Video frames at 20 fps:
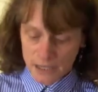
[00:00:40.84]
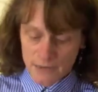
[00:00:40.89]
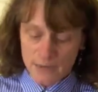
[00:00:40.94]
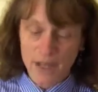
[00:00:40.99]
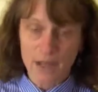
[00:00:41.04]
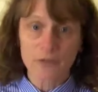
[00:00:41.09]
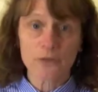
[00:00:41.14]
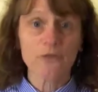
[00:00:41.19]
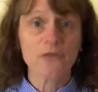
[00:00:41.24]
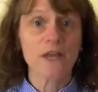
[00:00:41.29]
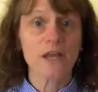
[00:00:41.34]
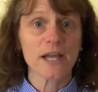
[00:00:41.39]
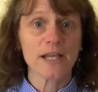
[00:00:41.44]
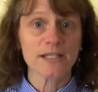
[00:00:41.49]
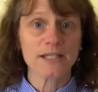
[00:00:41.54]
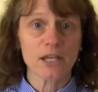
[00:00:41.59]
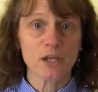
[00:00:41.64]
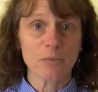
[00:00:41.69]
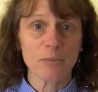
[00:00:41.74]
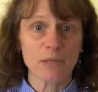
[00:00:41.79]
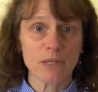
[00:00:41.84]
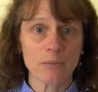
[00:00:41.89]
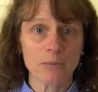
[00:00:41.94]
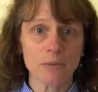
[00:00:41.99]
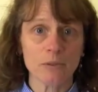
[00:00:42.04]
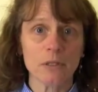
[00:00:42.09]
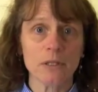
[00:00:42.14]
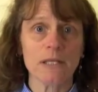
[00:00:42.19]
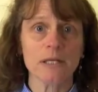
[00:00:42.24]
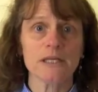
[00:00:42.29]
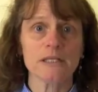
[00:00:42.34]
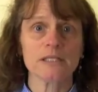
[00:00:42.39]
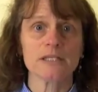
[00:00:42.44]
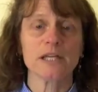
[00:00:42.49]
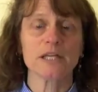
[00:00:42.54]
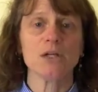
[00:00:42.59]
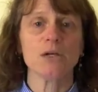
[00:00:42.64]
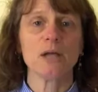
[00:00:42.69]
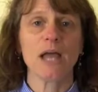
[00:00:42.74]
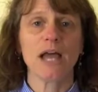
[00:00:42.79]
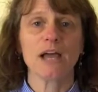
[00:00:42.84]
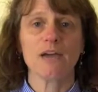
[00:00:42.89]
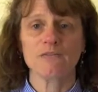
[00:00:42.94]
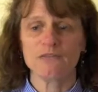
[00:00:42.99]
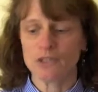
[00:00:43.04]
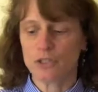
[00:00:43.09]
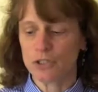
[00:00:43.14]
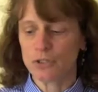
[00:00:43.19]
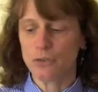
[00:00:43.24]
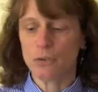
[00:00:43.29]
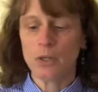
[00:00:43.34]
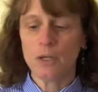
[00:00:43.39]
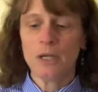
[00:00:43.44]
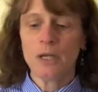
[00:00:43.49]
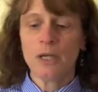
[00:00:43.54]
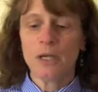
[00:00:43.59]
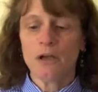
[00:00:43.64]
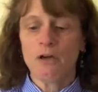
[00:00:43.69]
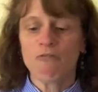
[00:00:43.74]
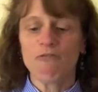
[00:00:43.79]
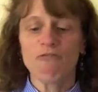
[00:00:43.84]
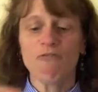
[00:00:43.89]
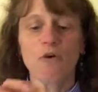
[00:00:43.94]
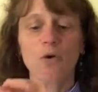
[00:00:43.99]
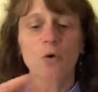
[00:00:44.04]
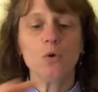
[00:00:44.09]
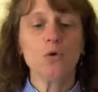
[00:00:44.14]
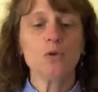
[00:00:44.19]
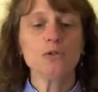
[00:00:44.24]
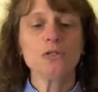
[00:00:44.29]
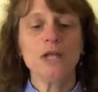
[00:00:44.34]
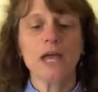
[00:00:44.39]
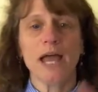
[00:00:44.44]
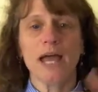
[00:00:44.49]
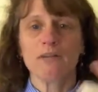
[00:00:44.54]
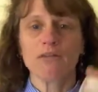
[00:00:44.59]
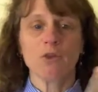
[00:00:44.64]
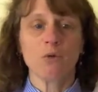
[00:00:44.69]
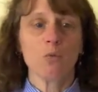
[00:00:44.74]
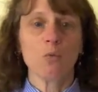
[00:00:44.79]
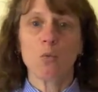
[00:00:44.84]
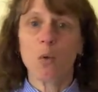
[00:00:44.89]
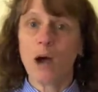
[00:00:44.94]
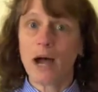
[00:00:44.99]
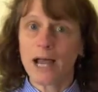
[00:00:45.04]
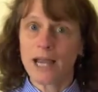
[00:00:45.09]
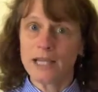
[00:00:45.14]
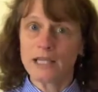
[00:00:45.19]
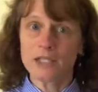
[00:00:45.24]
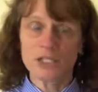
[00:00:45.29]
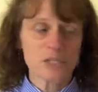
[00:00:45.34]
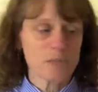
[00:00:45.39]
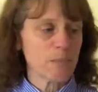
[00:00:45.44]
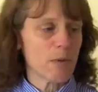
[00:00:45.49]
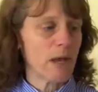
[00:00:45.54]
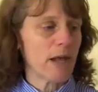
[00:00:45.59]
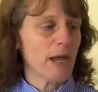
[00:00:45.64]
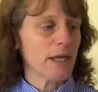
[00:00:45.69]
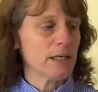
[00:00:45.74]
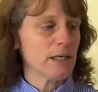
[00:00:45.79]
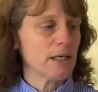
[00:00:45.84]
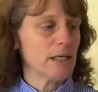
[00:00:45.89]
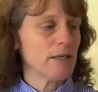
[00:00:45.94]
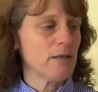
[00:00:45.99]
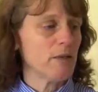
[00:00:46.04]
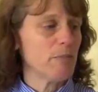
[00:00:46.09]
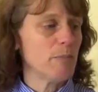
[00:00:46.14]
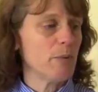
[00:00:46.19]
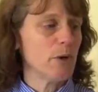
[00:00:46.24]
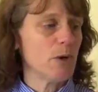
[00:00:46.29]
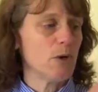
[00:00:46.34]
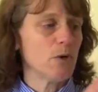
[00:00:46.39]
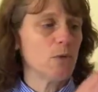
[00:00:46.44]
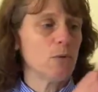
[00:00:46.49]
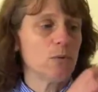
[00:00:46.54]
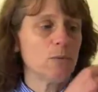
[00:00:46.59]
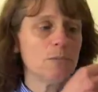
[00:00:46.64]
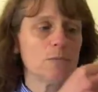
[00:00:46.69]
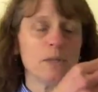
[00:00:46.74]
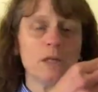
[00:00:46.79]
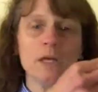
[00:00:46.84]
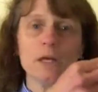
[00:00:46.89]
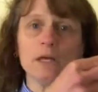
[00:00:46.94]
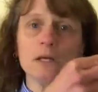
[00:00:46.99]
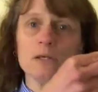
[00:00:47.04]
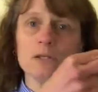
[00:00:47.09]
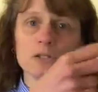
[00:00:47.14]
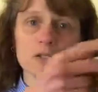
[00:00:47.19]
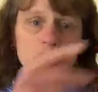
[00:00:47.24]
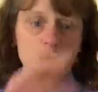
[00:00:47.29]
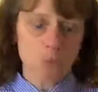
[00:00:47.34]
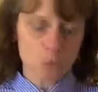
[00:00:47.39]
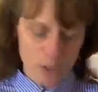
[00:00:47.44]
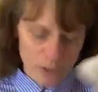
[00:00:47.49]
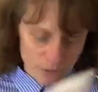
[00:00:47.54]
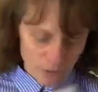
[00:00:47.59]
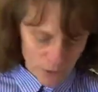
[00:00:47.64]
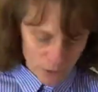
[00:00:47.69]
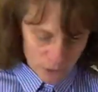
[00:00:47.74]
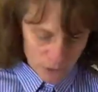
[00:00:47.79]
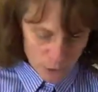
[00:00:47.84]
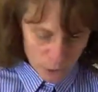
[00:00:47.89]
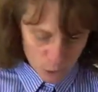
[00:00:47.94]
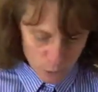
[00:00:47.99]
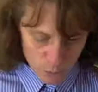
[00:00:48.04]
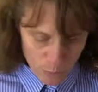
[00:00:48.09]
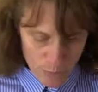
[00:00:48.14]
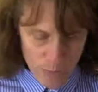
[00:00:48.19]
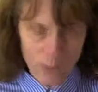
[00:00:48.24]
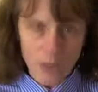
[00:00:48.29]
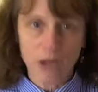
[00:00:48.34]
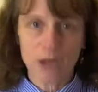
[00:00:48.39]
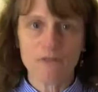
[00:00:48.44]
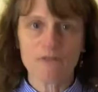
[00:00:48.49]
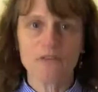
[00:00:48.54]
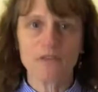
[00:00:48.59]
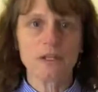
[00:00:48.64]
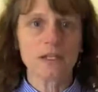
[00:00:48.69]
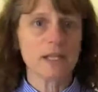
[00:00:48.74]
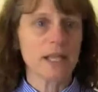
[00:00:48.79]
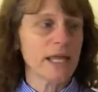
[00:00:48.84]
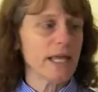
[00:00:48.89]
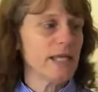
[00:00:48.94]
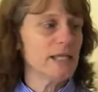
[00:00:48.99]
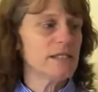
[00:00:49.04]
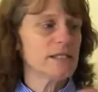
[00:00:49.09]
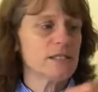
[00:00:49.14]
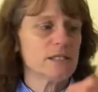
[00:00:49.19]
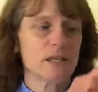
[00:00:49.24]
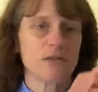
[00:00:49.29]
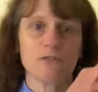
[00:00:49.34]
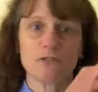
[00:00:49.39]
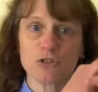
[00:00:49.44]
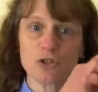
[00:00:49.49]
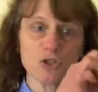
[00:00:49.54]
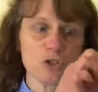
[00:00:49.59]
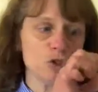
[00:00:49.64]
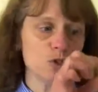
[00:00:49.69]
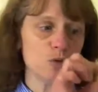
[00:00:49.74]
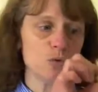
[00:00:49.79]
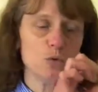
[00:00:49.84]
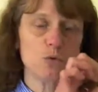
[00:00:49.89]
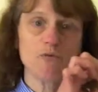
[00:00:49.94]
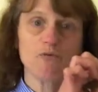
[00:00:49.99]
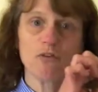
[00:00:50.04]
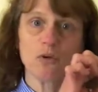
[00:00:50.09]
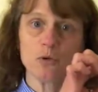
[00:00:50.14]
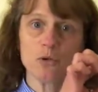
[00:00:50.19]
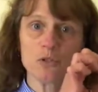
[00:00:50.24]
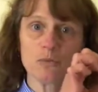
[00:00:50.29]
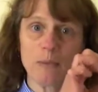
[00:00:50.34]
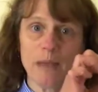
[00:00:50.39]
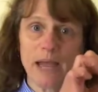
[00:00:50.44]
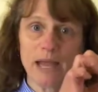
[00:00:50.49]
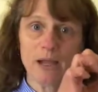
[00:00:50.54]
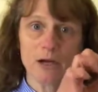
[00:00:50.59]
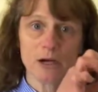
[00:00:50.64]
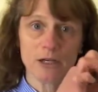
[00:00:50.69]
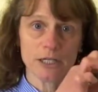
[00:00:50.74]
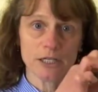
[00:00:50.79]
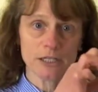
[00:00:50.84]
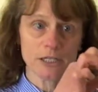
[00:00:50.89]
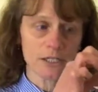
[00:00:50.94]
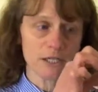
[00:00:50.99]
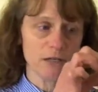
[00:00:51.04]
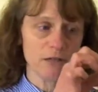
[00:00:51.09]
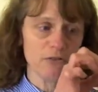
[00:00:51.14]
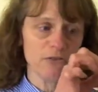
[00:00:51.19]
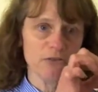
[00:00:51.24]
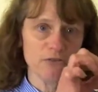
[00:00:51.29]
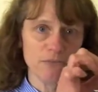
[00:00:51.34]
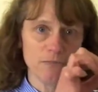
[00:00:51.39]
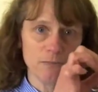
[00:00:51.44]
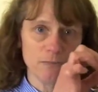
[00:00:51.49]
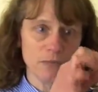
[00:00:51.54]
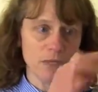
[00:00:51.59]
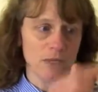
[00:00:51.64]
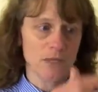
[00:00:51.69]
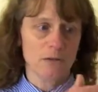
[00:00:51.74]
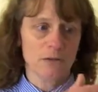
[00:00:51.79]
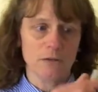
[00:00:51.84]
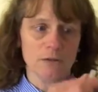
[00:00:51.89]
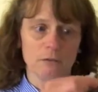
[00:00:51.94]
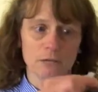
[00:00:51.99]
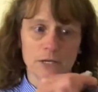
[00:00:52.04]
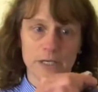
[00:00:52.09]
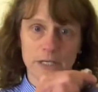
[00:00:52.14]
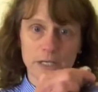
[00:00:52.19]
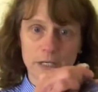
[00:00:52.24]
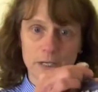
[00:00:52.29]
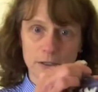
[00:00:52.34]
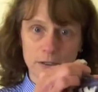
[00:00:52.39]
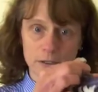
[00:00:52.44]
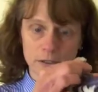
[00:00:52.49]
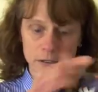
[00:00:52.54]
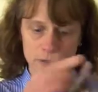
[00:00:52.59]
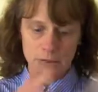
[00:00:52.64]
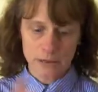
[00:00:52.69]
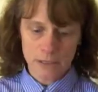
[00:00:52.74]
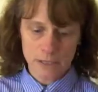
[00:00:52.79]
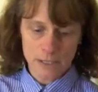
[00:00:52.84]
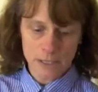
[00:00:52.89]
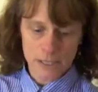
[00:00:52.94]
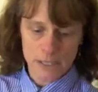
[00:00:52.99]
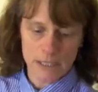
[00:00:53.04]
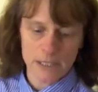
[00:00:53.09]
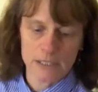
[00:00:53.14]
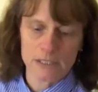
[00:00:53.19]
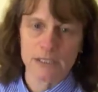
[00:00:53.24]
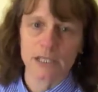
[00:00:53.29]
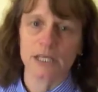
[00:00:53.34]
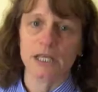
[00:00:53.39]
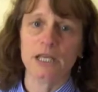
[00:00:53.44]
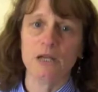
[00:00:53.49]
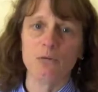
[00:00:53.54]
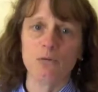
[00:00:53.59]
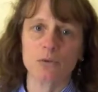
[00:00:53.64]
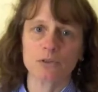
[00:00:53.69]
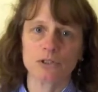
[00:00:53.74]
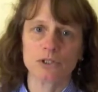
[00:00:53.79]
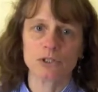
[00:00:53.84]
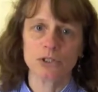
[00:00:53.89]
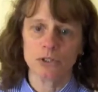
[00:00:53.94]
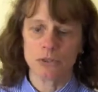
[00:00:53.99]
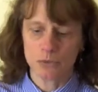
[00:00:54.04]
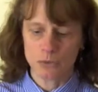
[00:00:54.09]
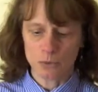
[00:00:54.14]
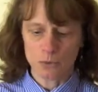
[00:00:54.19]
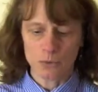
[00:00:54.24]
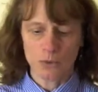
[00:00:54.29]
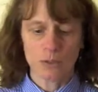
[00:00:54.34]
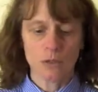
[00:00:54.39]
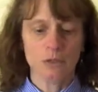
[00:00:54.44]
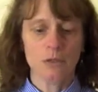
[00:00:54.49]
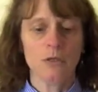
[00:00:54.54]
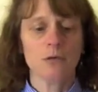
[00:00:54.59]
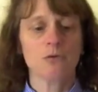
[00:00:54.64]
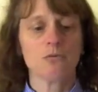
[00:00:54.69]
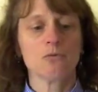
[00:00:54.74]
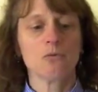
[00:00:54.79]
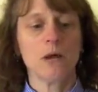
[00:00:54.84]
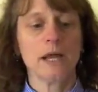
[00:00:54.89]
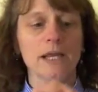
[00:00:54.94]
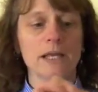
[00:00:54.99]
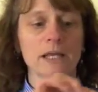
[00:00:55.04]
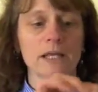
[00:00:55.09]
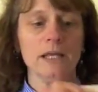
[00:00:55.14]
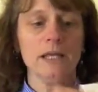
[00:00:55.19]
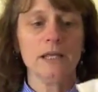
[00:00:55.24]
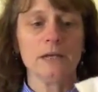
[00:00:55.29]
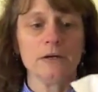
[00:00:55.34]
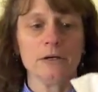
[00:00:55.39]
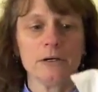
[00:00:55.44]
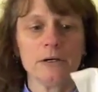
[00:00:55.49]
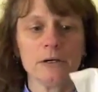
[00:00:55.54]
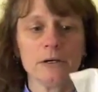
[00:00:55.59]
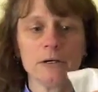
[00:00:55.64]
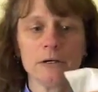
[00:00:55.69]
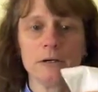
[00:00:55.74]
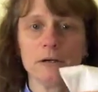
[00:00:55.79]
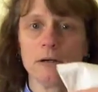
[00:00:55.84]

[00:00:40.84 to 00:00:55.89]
The other thing I tell people is that you have to fold at the wide spot in the bow. So where the loop of the lace of a shoe folds back on itself, right here, is equal to right here